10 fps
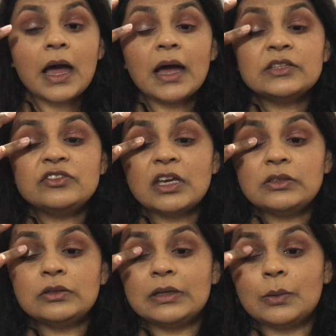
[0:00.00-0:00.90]
I
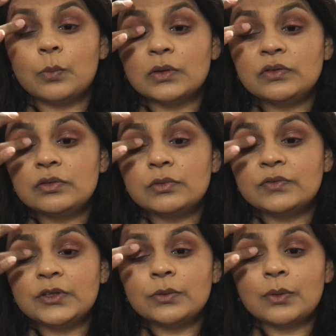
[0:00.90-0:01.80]
genuinely want to
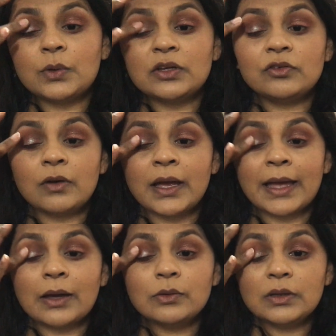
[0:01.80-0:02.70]
review, I want to try
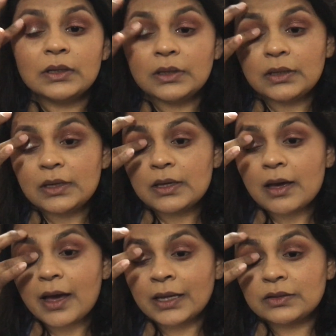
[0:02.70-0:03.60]
out.
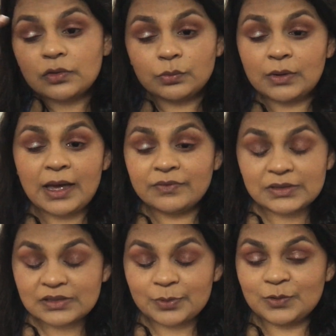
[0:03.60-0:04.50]
I don't have a
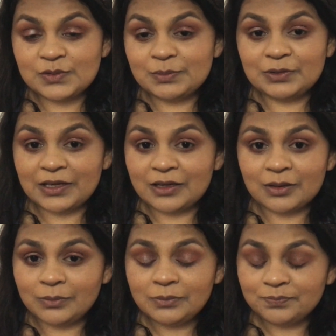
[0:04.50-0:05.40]
disposable
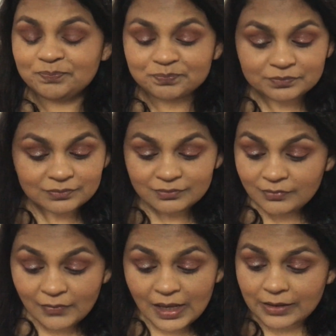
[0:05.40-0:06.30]
income
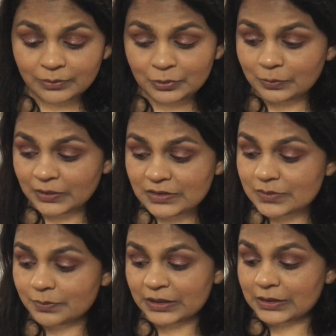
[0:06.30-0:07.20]
at the moment
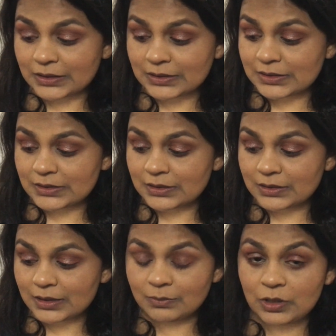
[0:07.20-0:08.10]
because
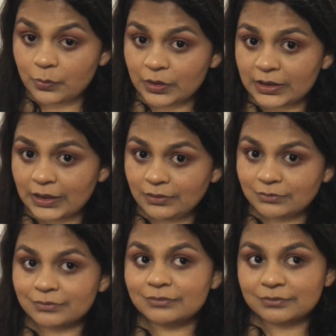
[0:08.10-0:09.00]
I'm not working.
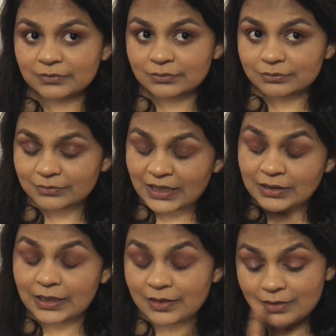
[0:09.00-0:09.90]
And
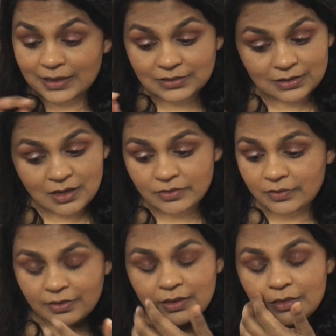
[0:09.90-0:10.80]
again, that's another
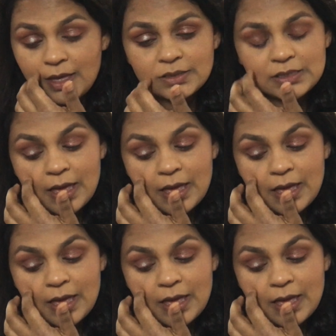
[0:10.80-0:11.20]
thing that's